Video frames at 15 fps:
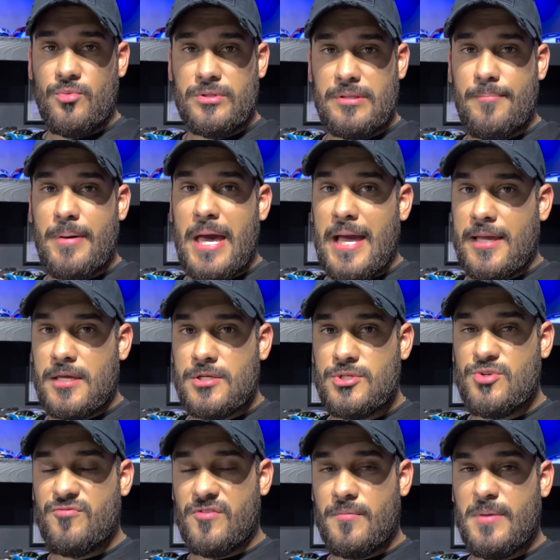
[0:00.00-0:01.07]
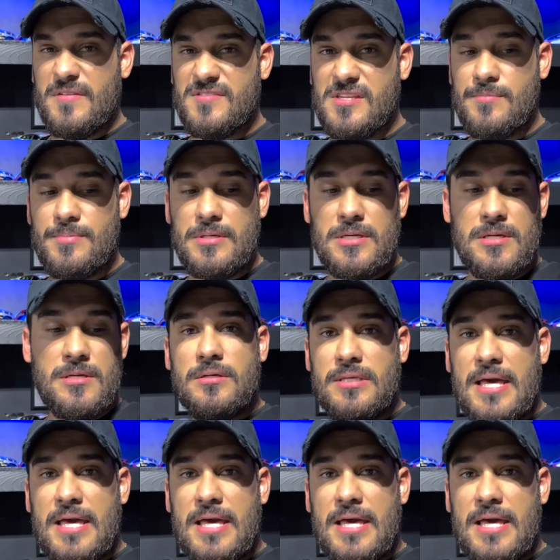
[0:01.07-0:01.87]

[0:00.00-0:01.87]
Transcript: with the package from FCP,